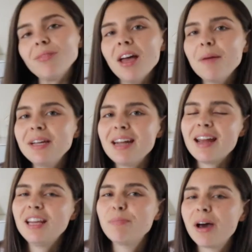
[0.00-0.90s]
I mean,
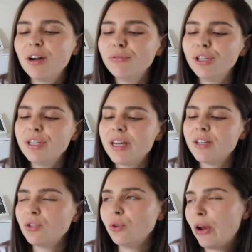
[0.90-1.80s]
any batter really
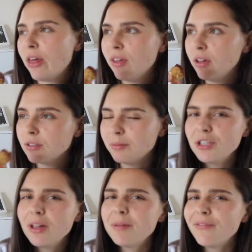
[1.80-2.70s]
tastes good, I think. So
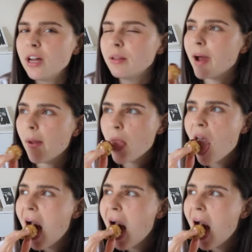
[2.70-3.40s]
let me have another bite.